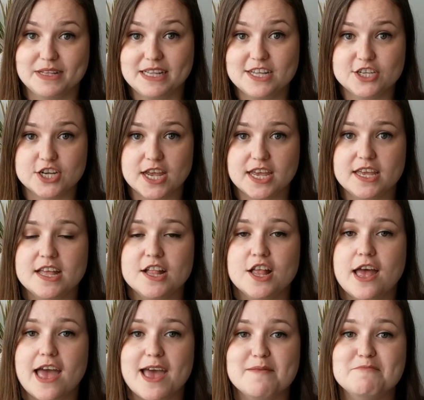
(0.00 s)
cliche,
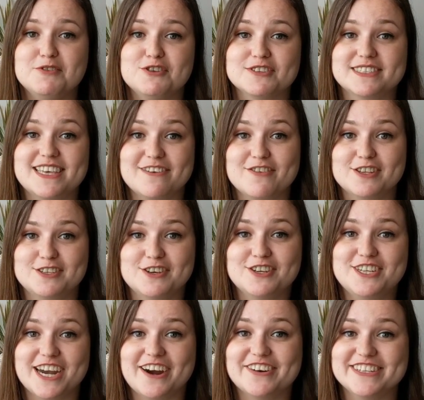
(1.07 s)
just give it to a
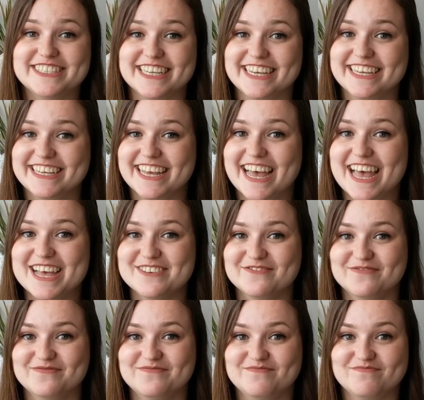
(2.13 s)
charity,
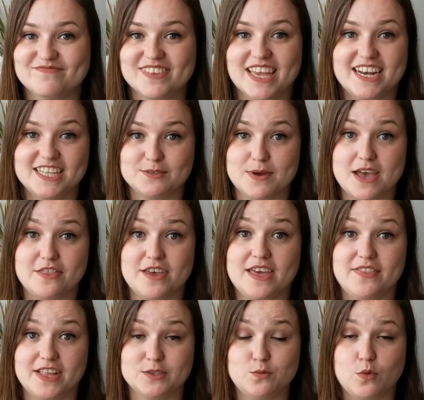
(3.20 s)
and it's worth it.
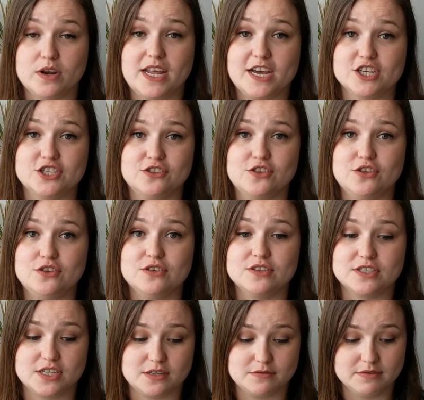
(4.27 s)
And that's one action that you
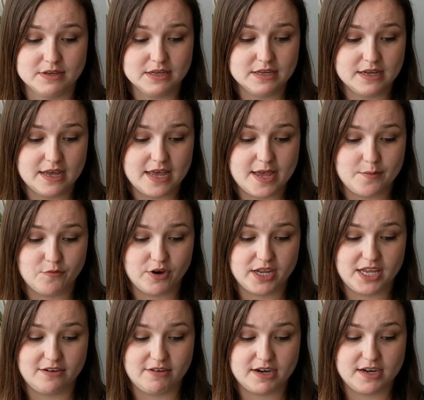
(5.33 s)
can do
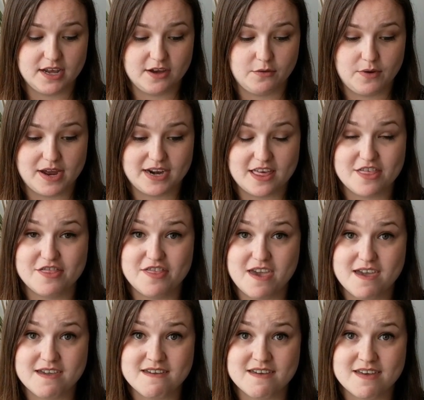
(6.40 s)
right here, right now. And I
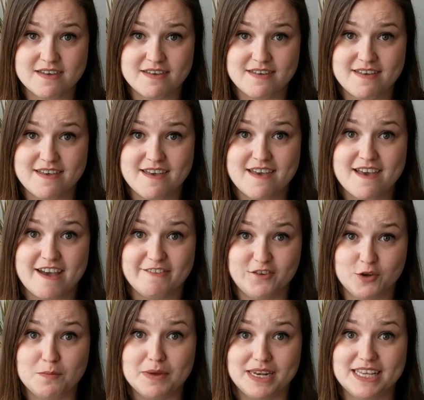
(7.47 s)
think
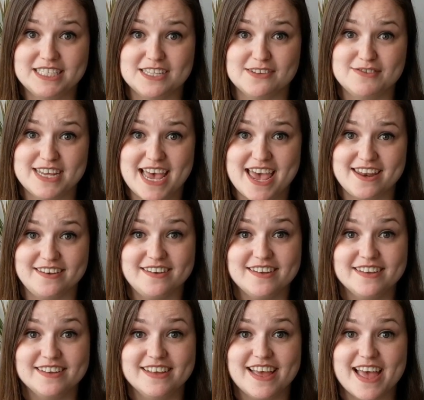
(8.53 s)
I've done my list of 10.
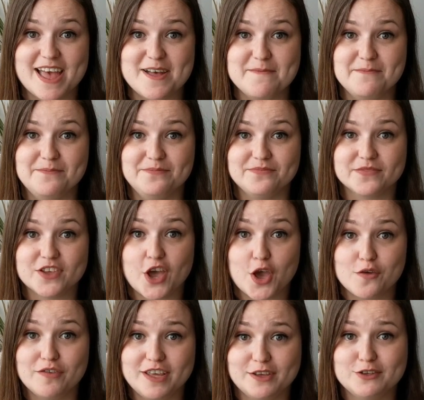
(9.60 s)

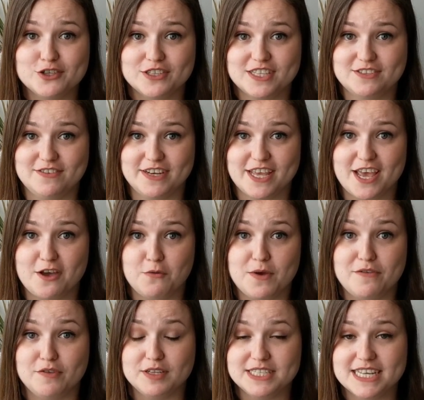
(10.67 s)
Hopefully you enjoyed this video.
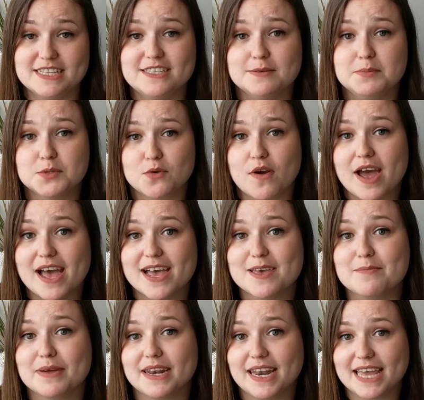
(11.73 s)
If you did,
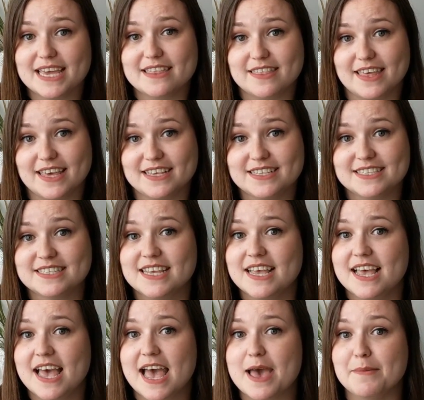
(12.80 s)
subscribe, like this,
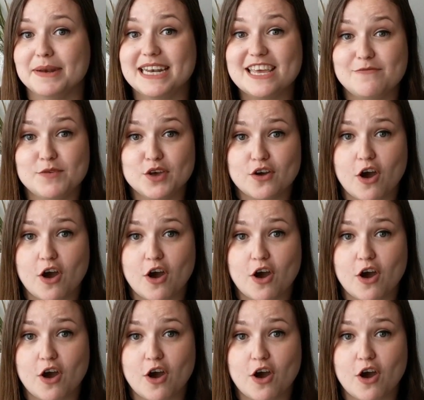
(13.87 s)
leave me a